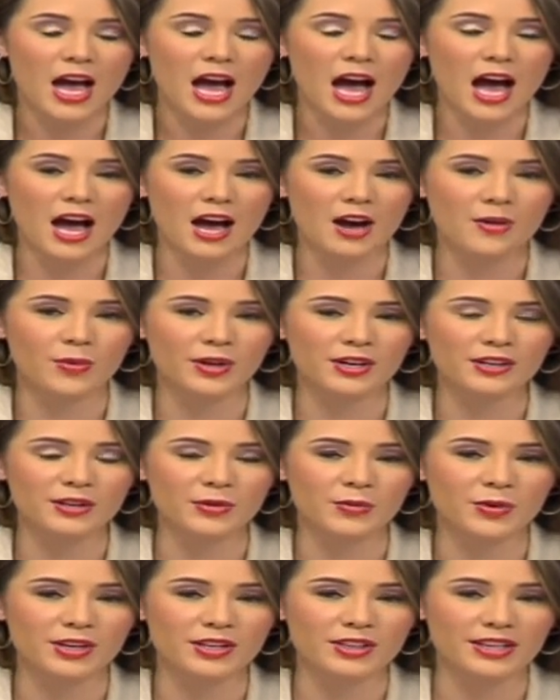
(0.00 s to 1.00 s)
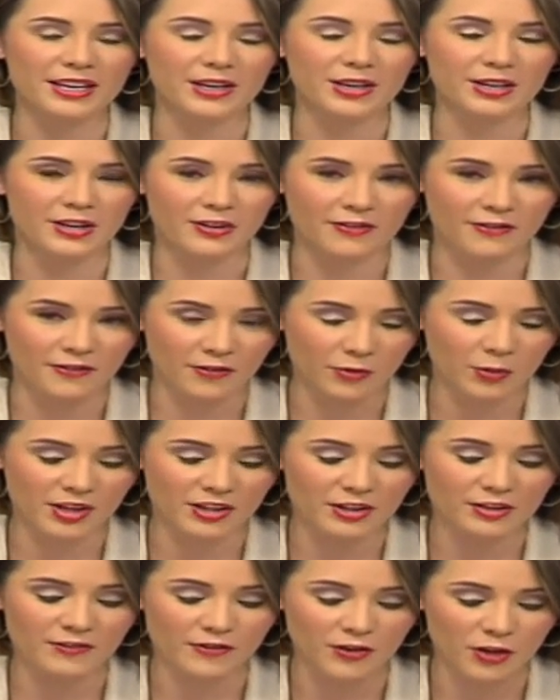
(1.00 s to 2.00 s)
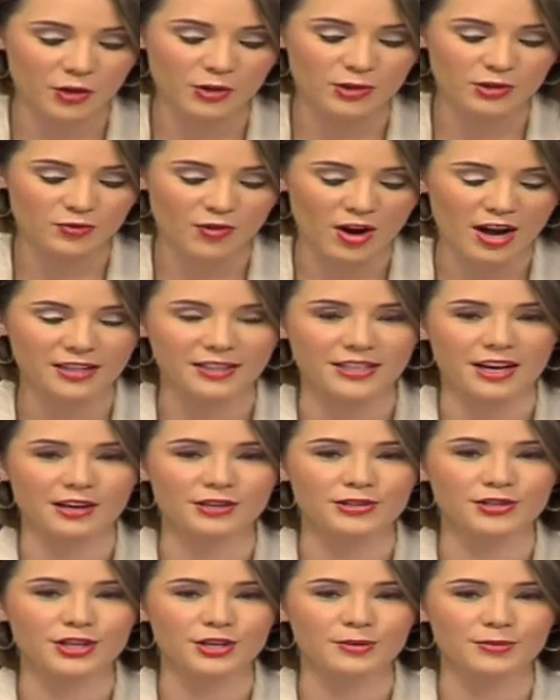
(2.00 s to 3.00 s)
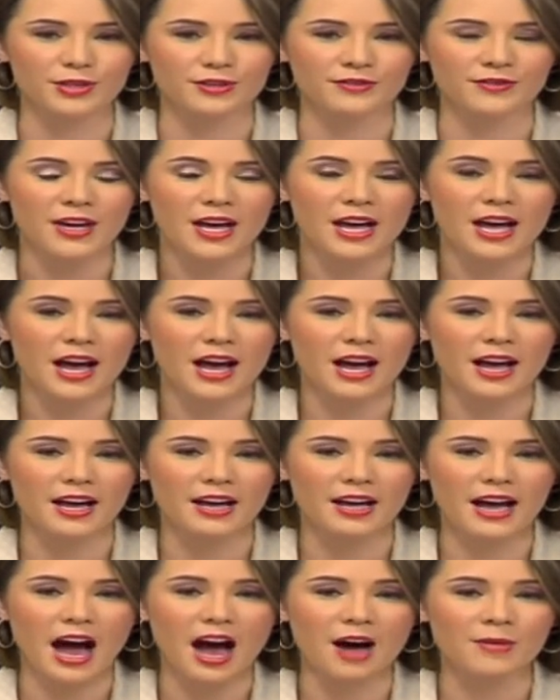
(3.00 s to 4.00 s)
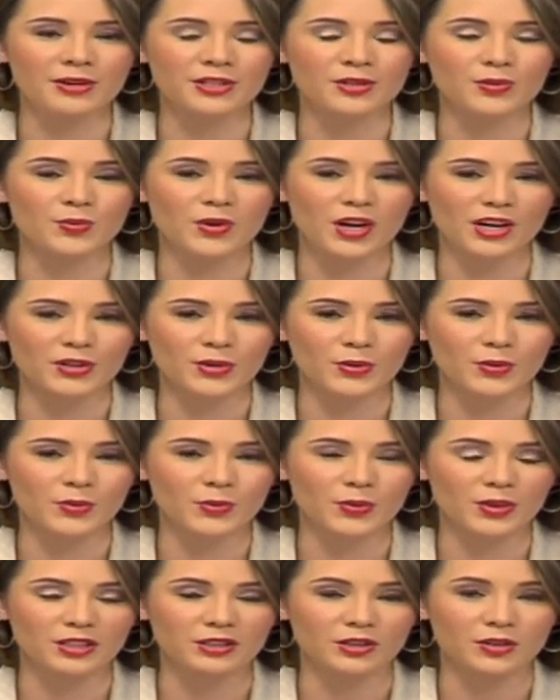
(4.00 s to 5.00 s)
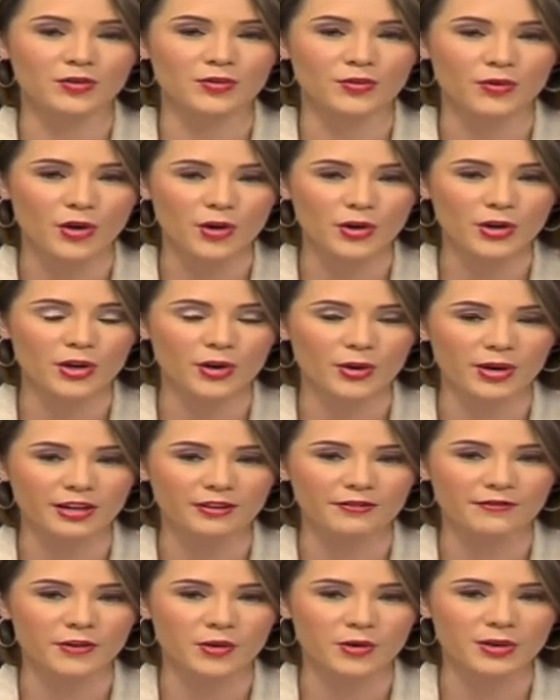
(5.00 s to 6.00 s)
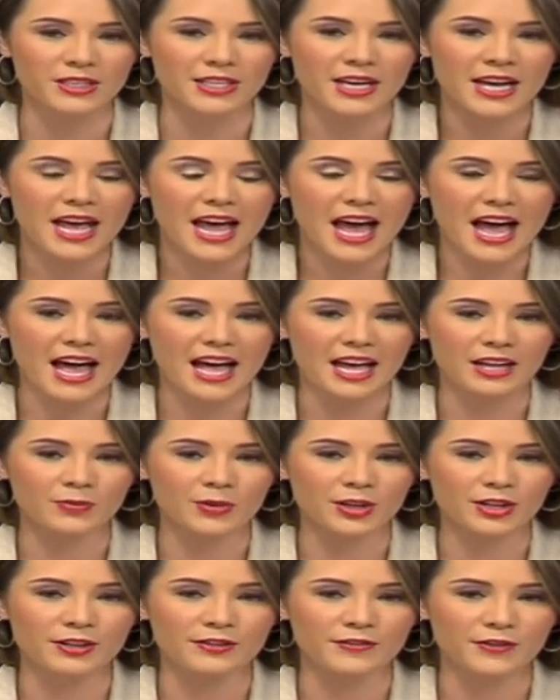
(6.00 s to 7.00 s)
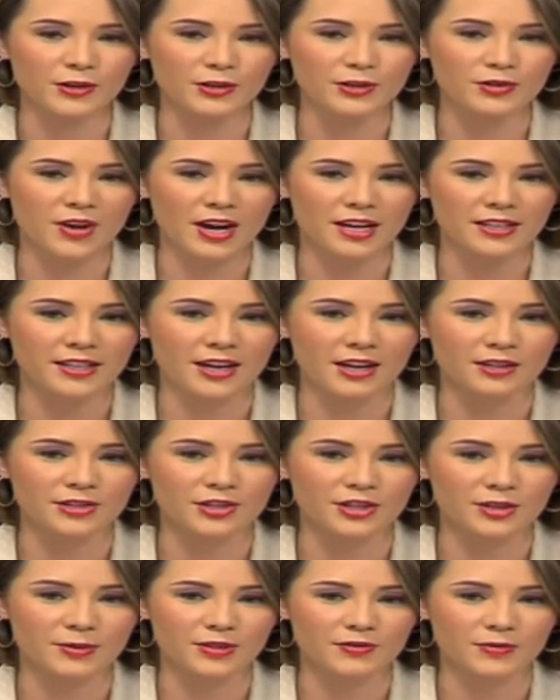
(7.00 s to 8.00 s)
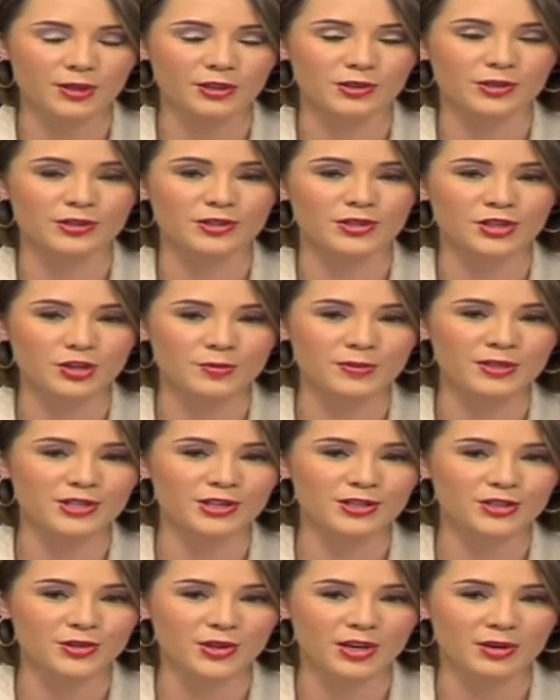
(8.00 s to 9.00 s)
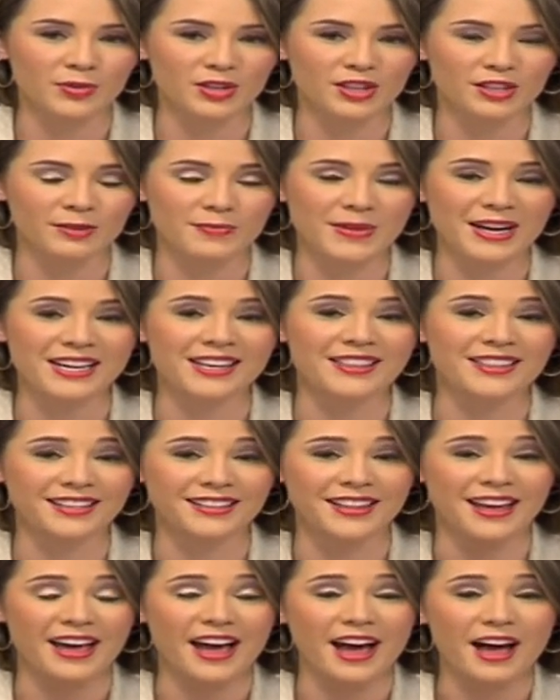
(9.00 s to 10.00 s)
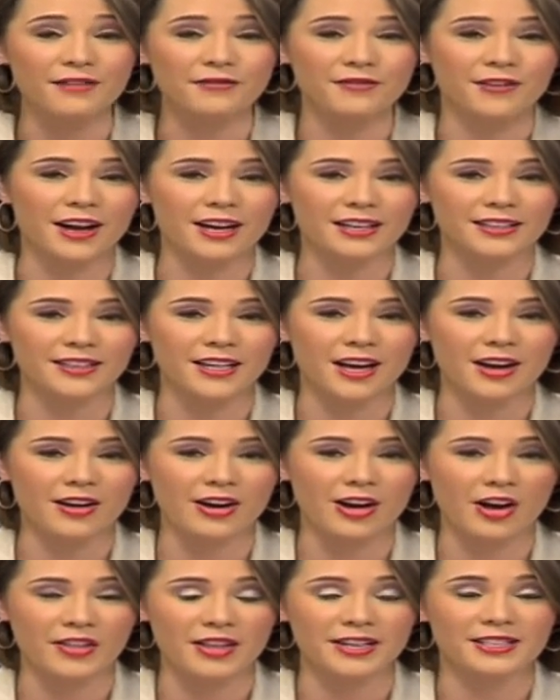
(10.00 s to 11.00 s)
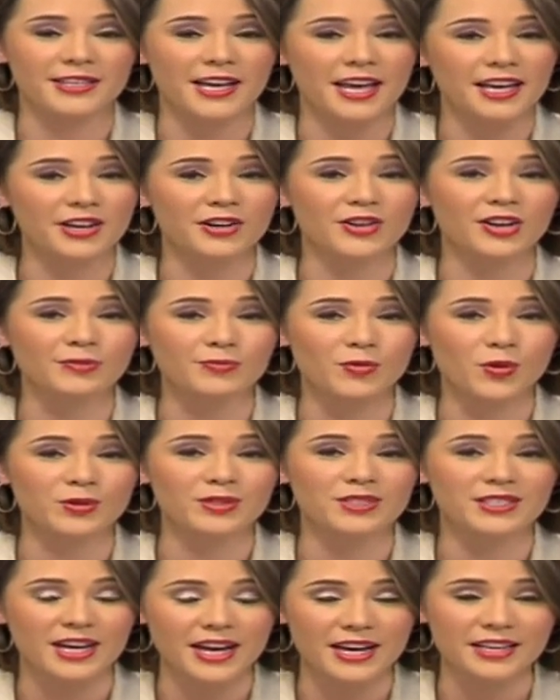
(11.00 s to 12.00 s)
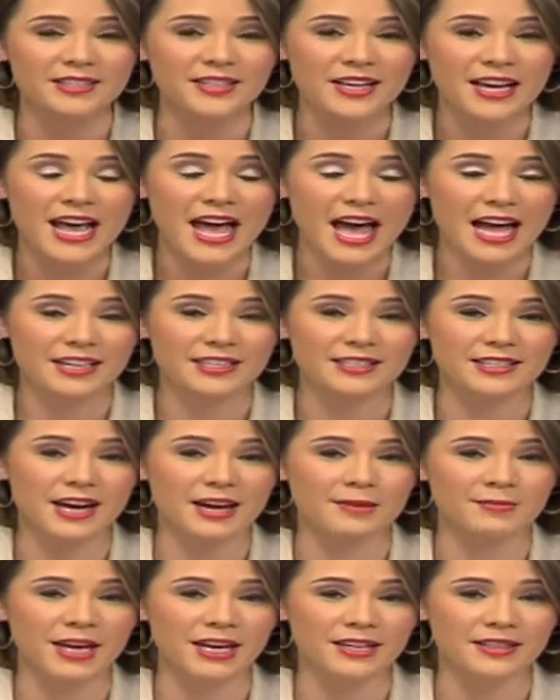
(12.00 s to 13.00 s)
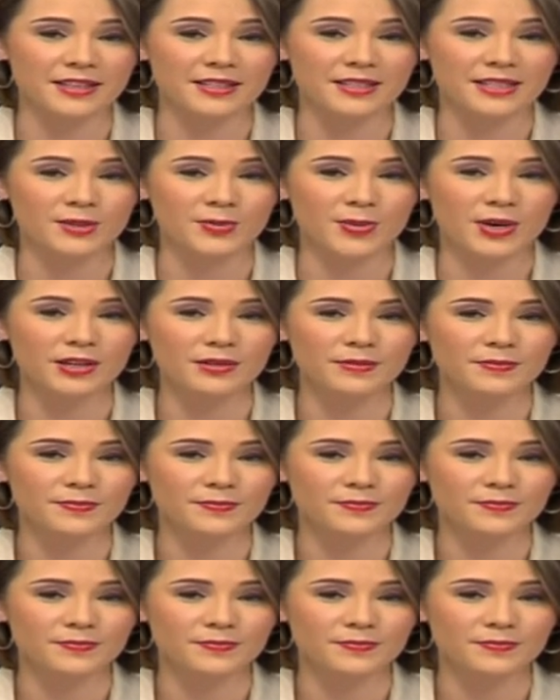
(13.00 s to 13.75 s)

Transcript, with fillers: Uh, what, are, what, are the, what are the views right now in terms of uh, how much wealth will grow going forward? And what are the views right now in terms of what consumers are doing with the money that they have right now? Are they taking on more debt at a time like this as well?